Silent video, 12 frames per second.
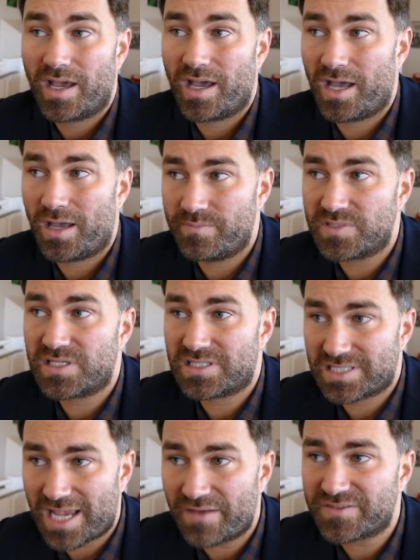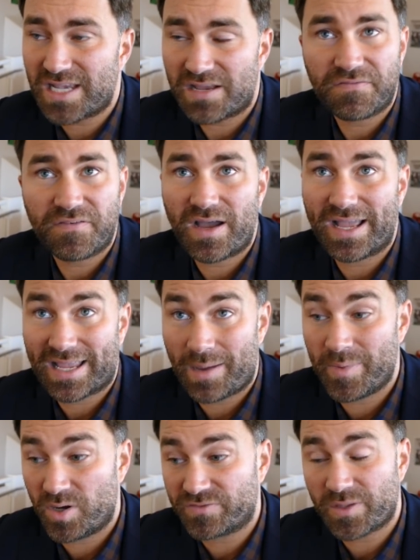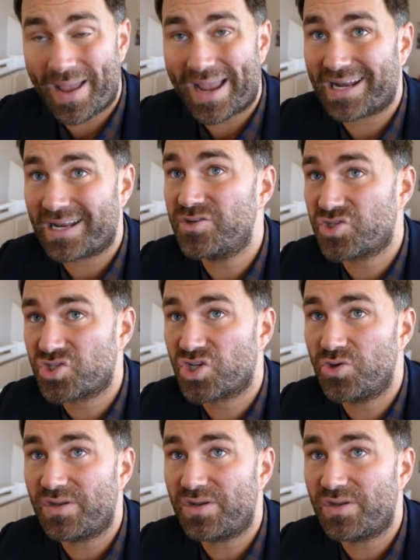Um, it's a tough, tough fight coming off the back of those two